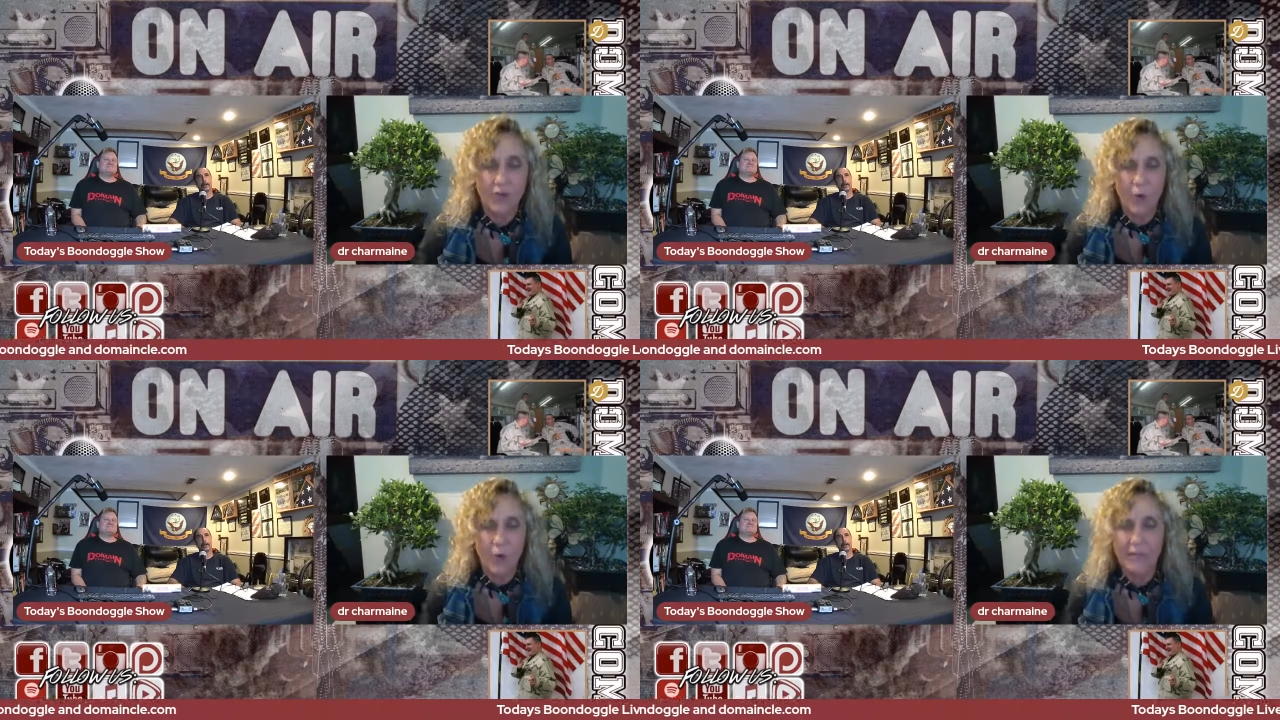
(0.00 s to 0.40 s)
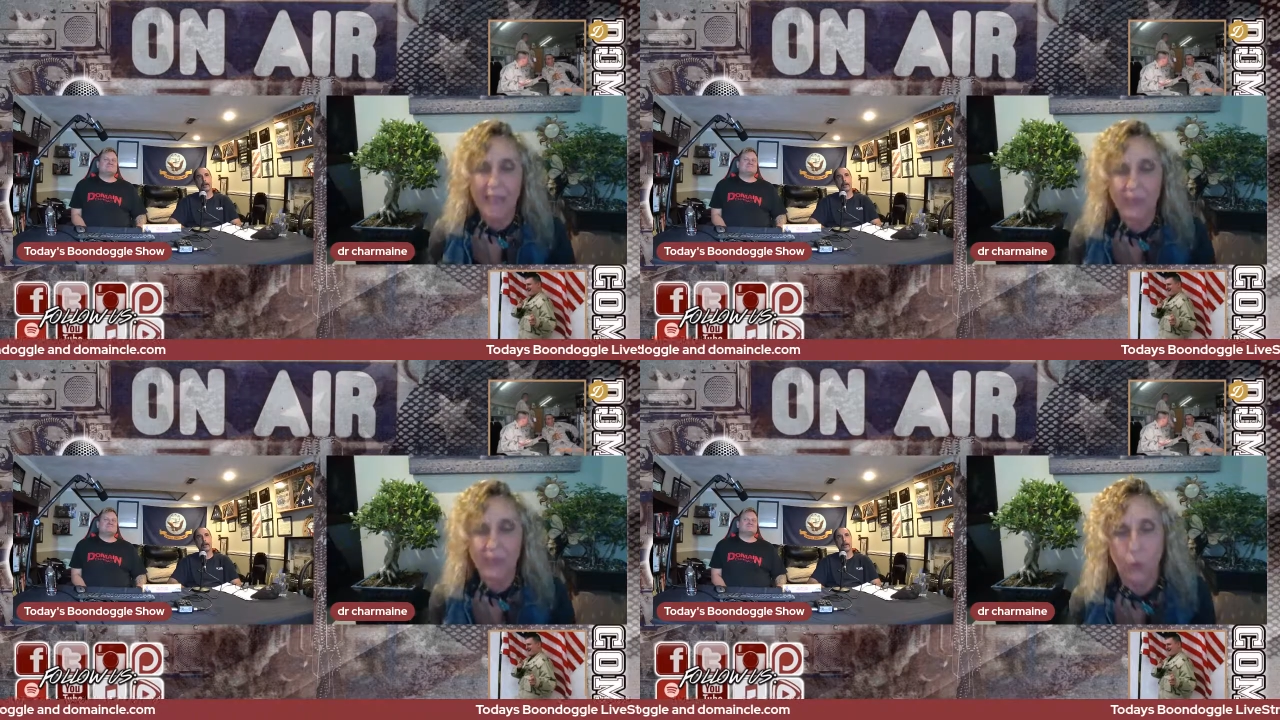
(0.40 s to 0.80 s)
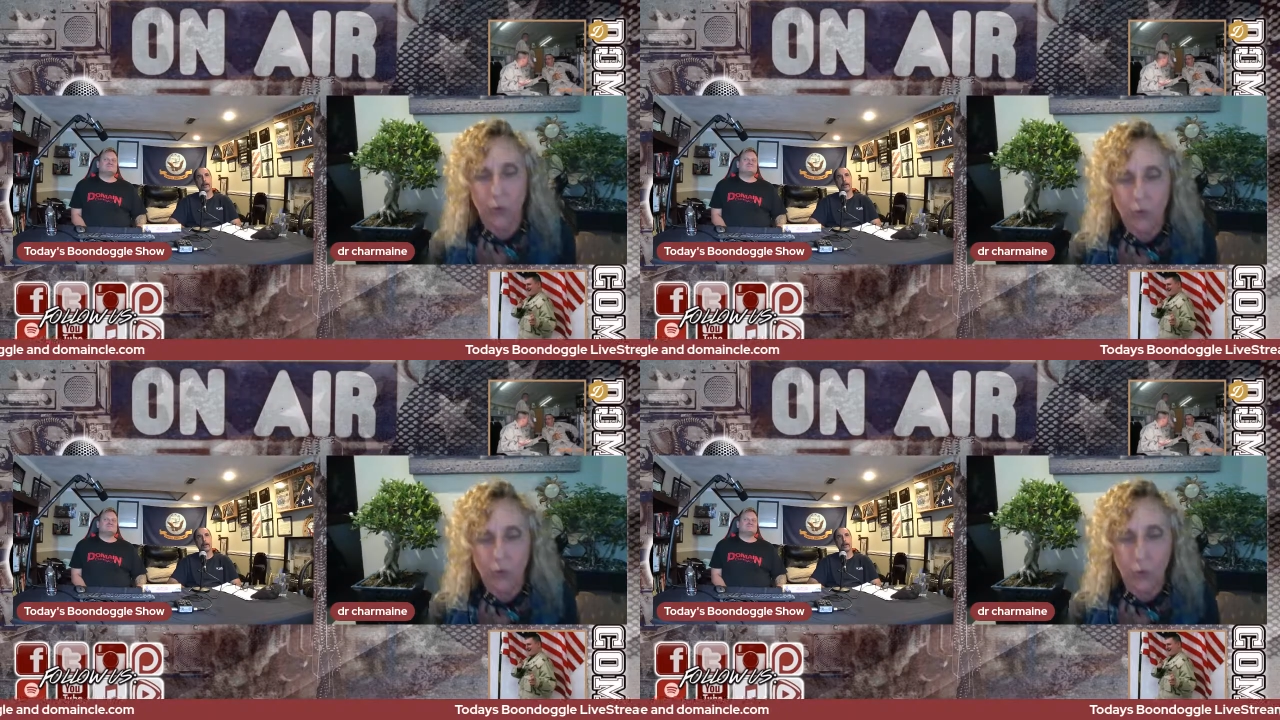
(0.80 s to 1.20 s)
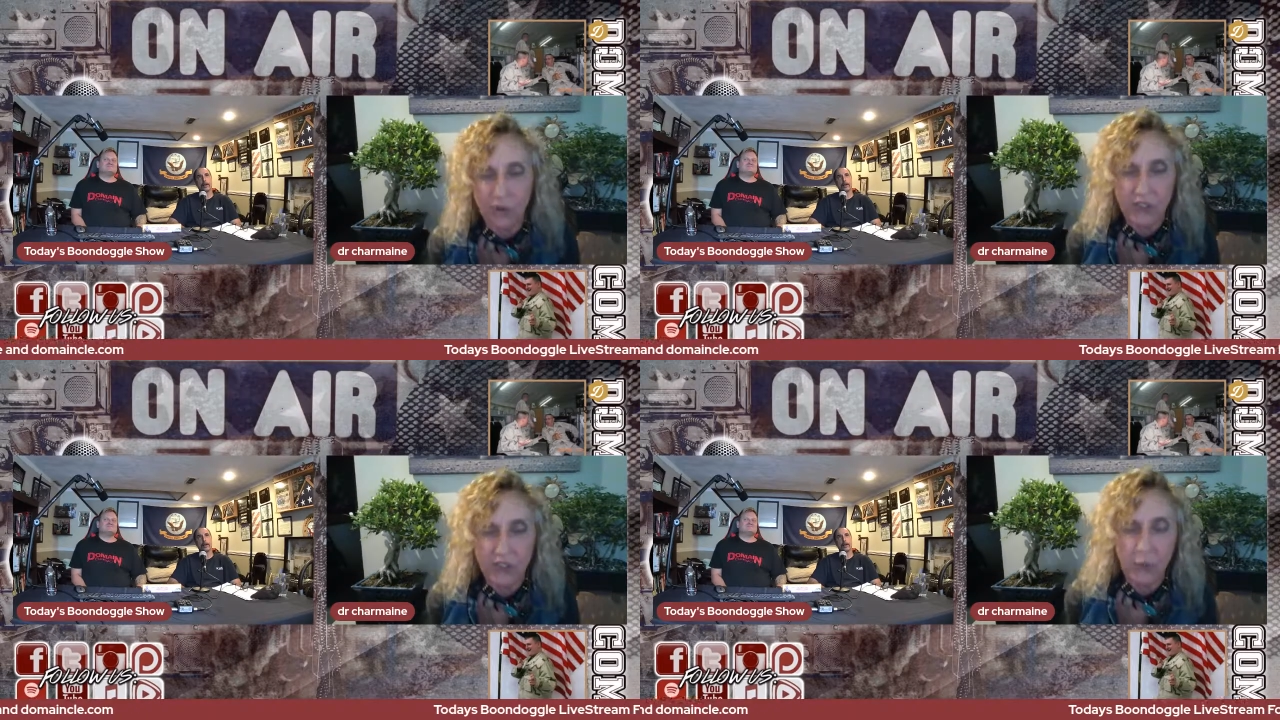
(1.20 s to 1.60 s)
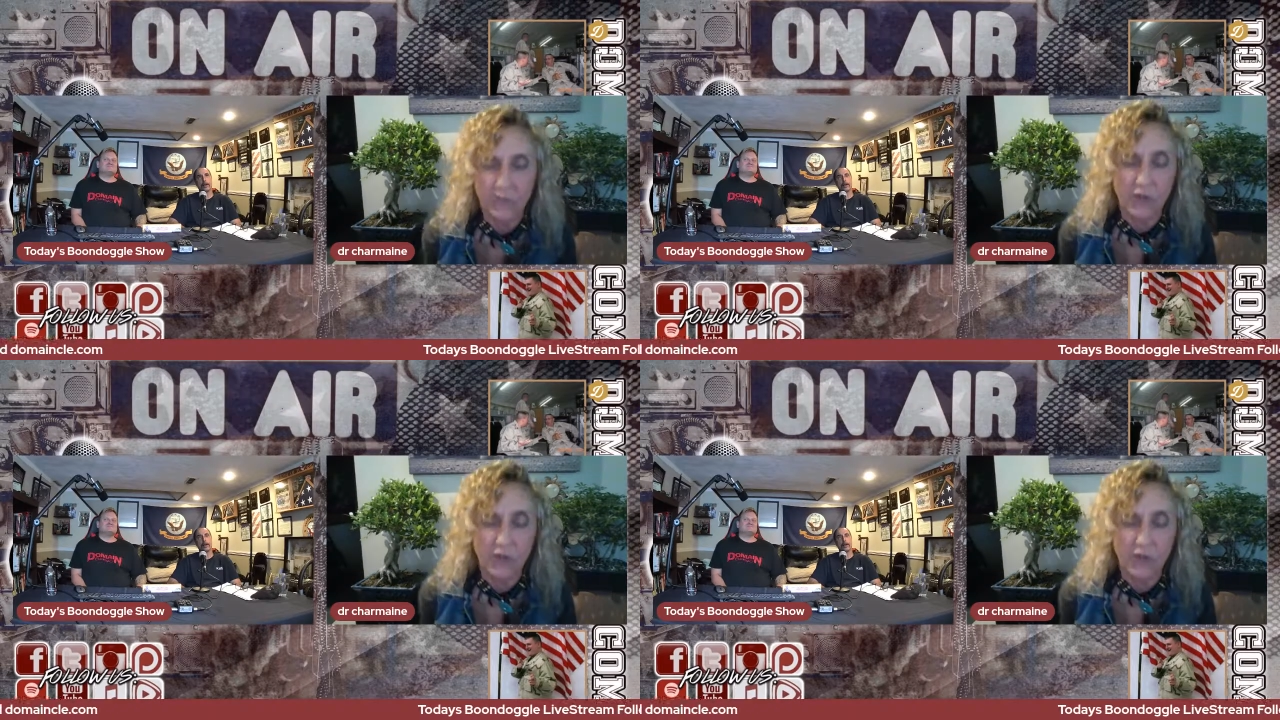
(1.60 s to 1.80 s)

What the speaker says: going back to World War II, if